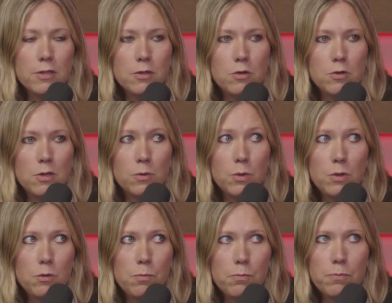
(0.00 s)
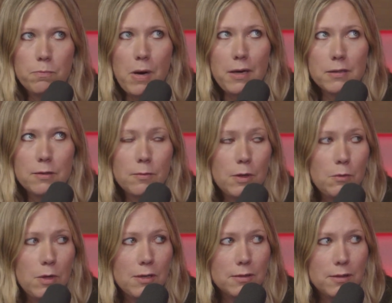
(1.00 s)
issues as we do, possibly
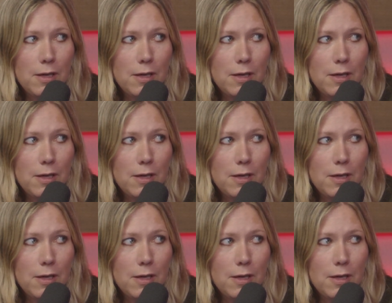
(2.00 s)
worse.